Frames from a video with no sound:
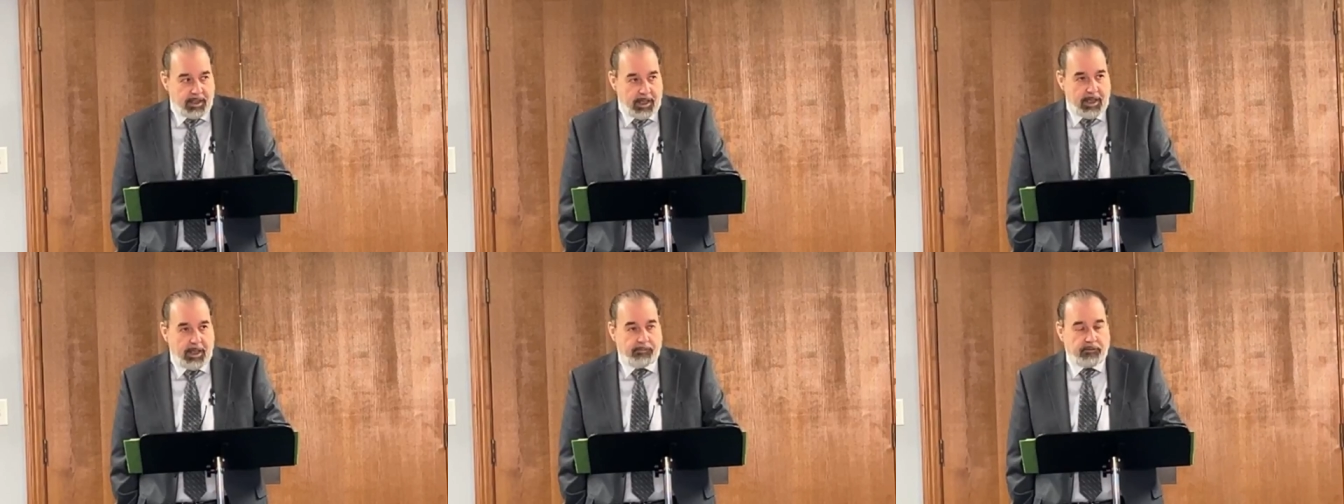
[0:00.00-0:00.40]

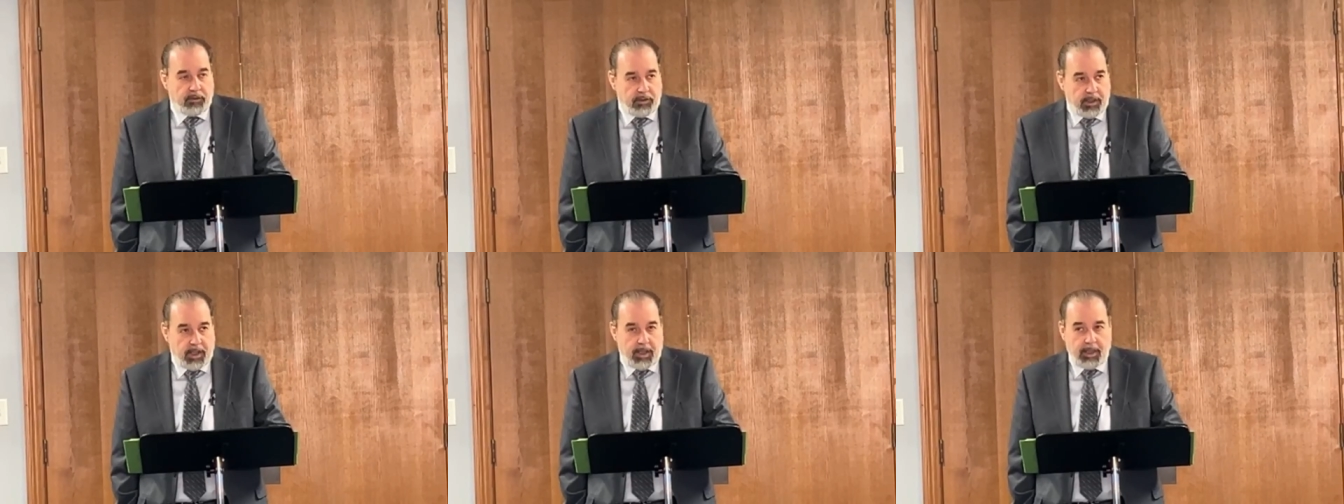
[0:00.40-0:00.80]
day
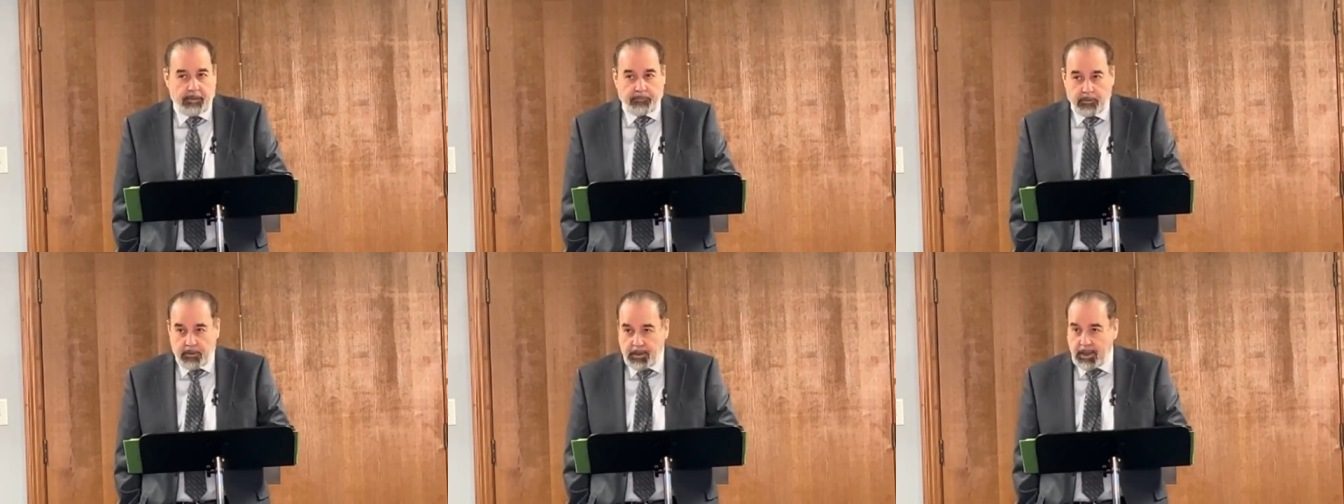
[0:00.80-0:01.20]
after
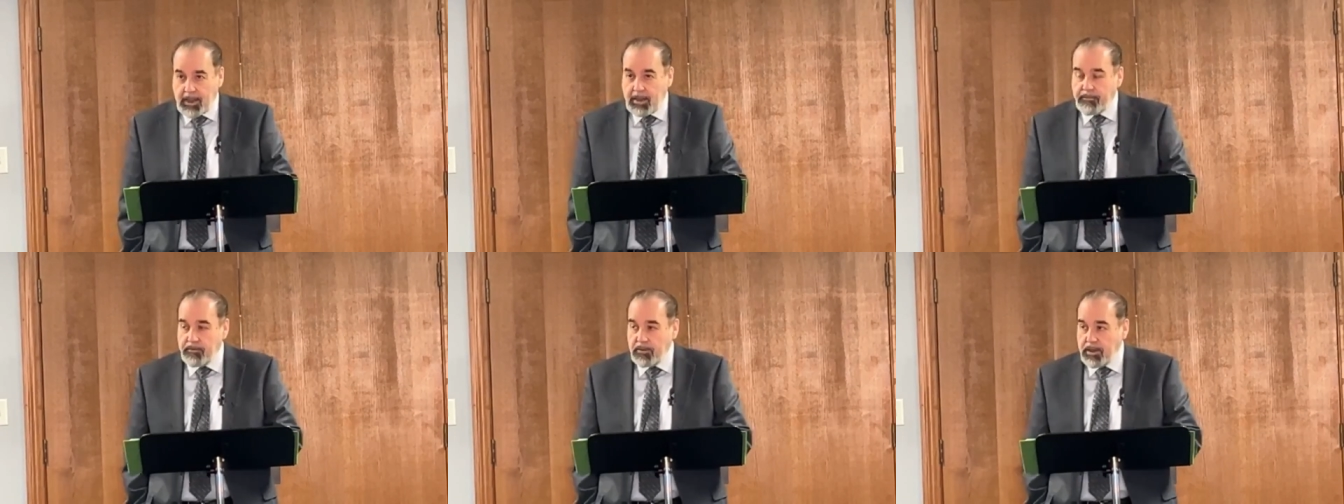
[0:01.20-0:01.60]
day after
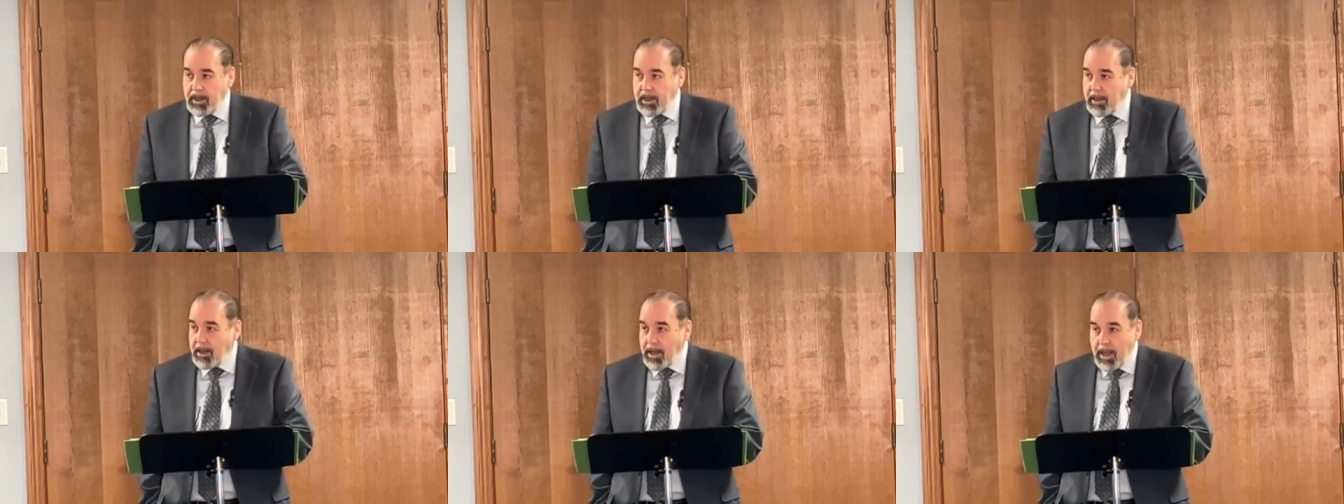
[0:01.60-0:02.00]
day after
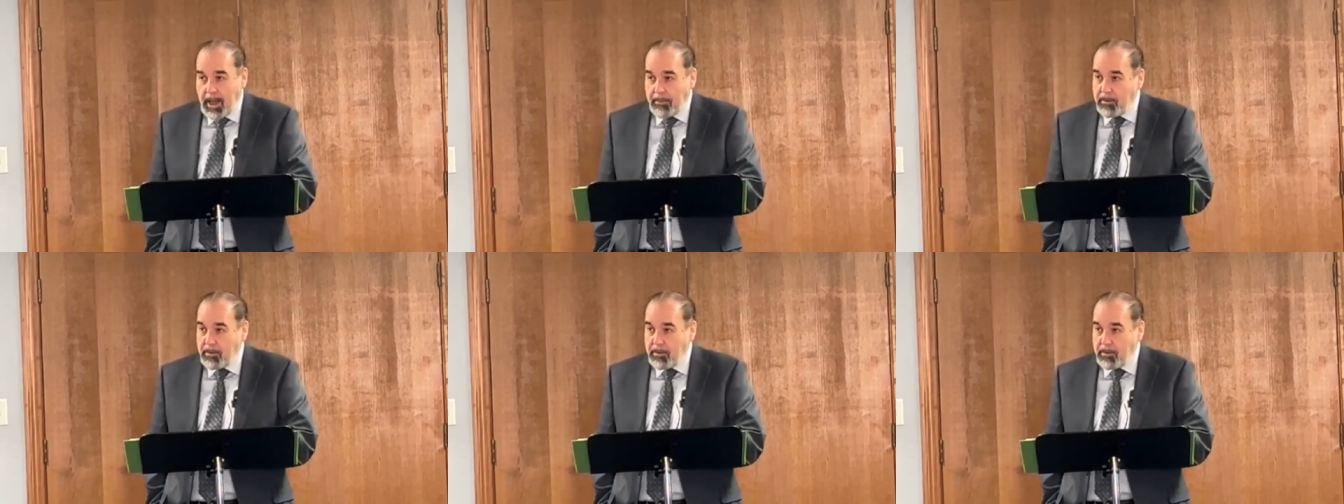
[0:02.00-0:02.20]
day.